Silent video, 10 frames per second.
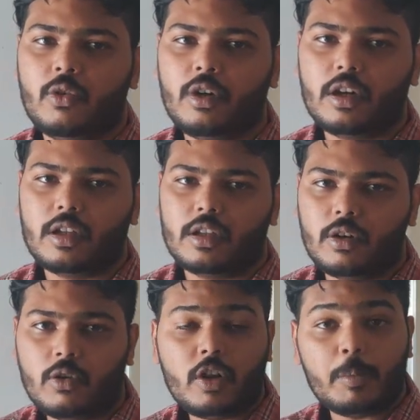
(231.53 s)
Who
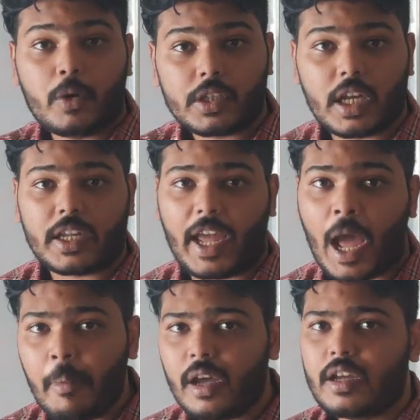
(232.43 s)
will book the
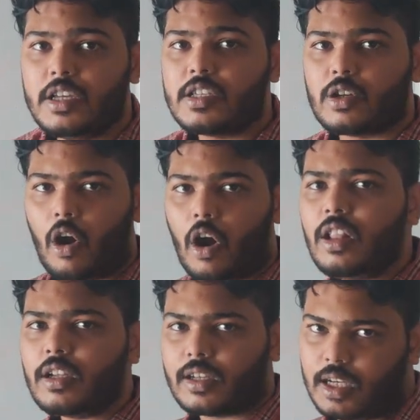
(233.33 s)
cab is
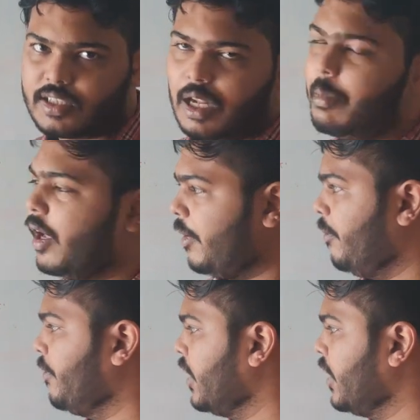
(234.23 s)
called customer.